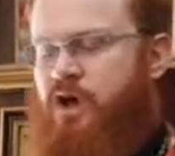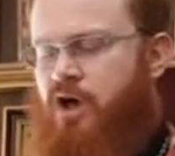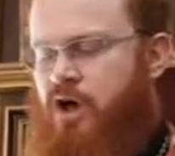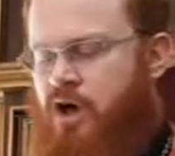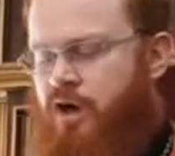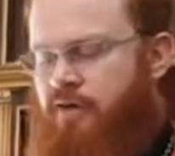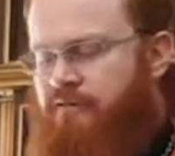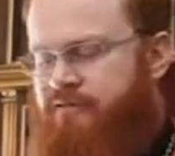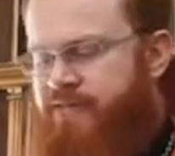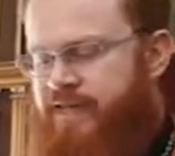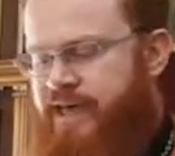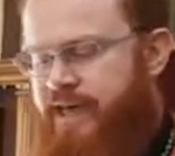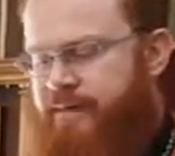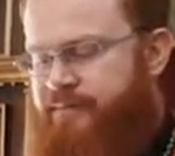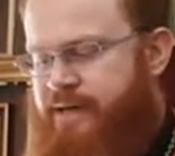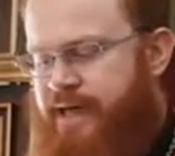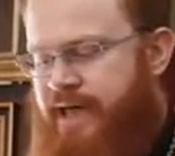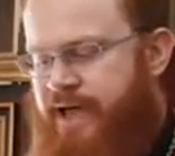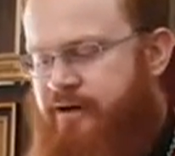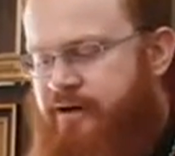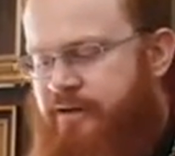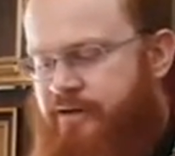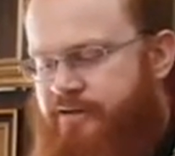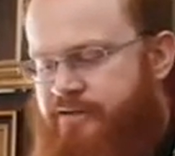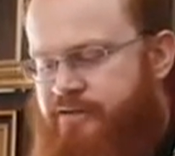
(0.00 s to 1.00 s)
of their
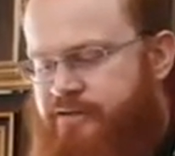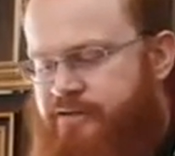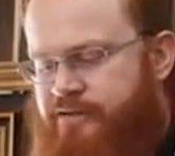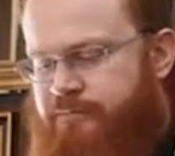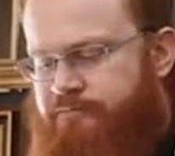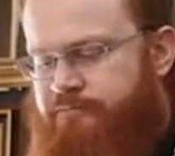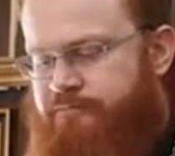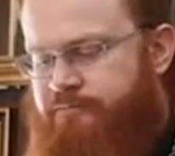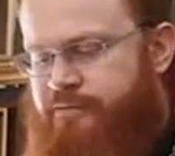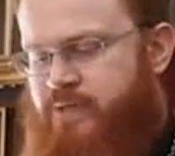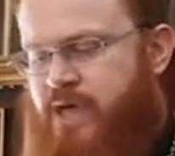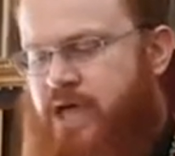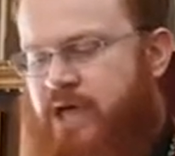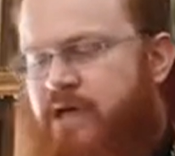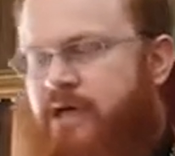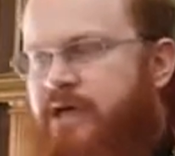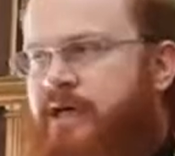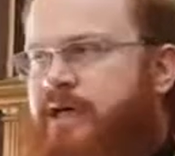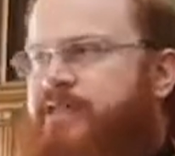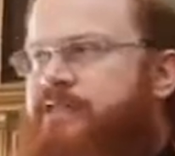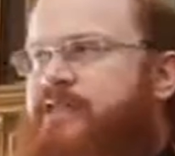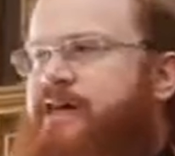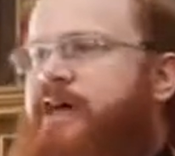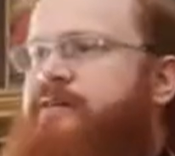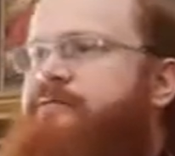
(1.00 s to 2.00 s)
parents.
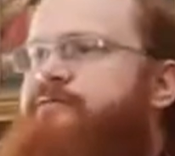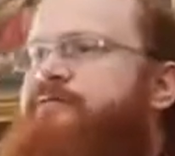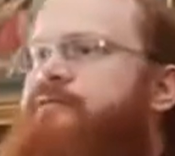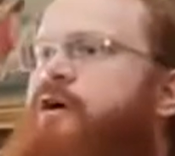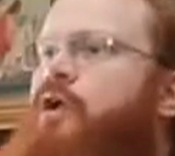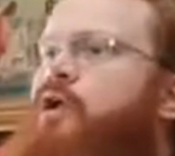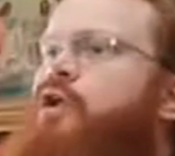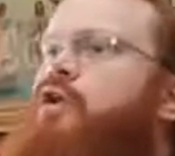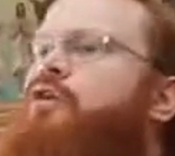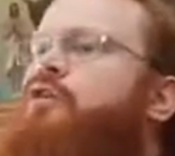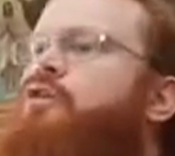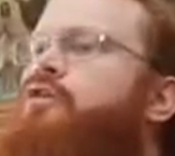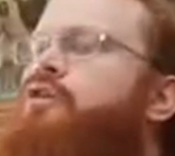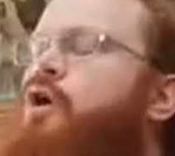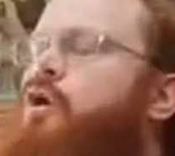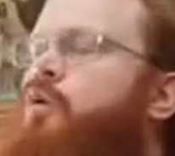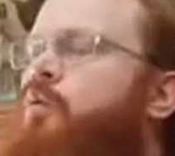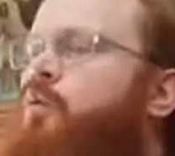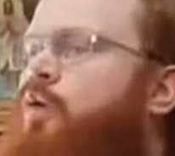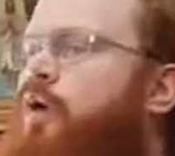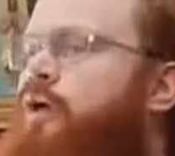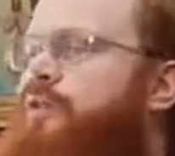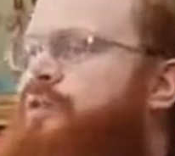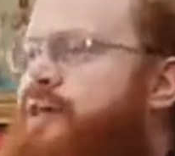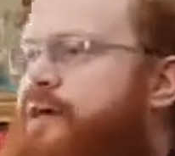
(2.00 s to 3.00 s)
They follow
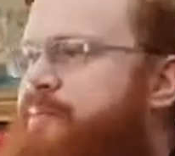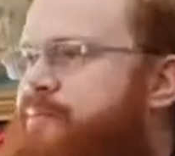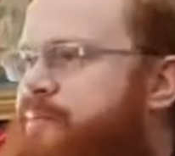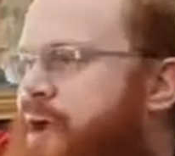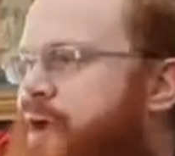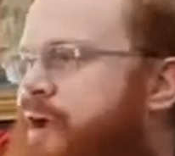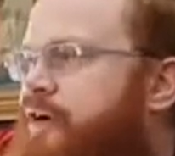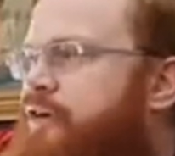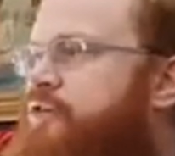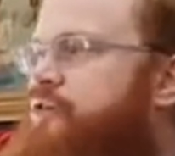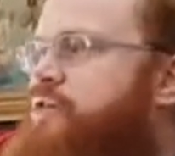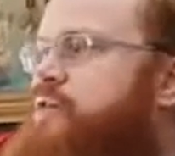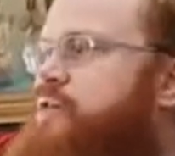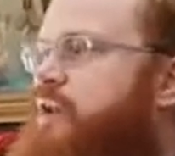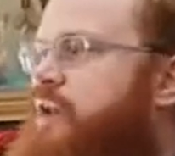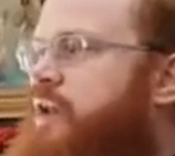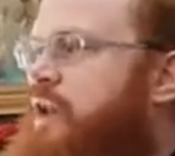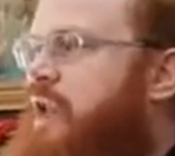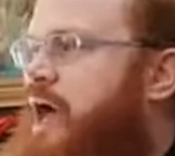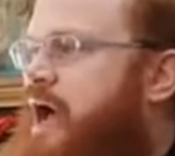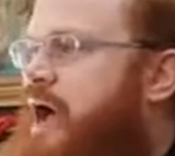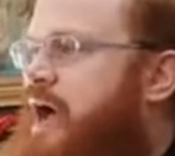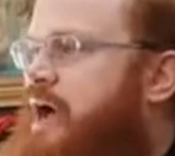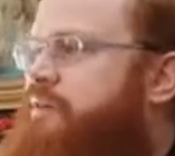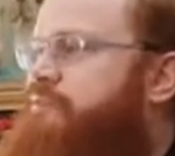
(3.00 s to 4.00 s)
what their parents'
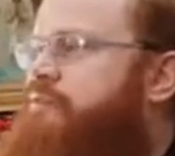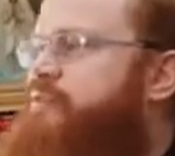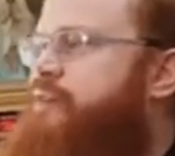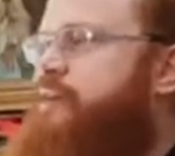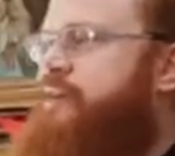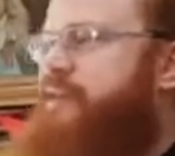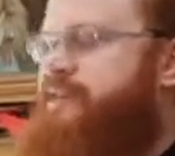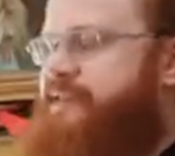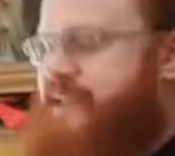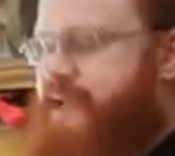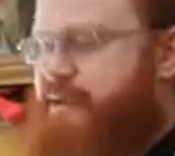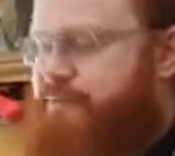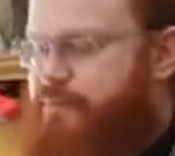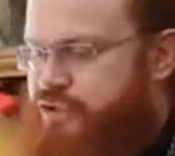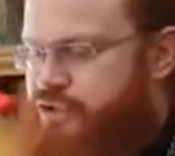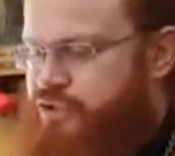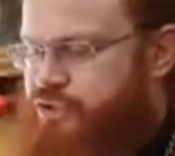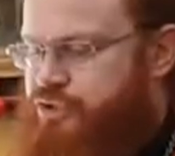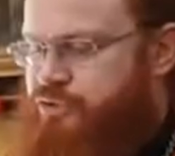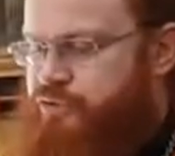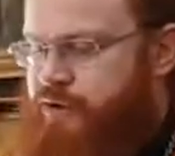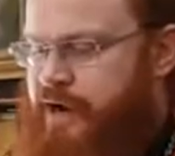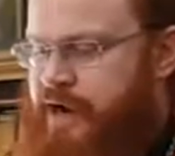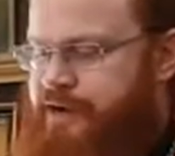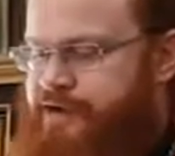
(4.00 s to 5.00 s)
lives
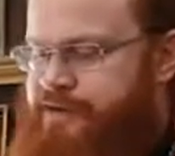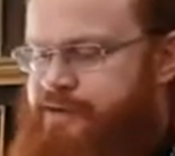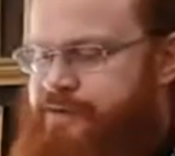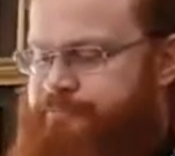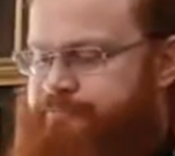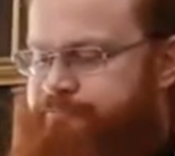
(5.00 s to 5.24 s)
demonstrate.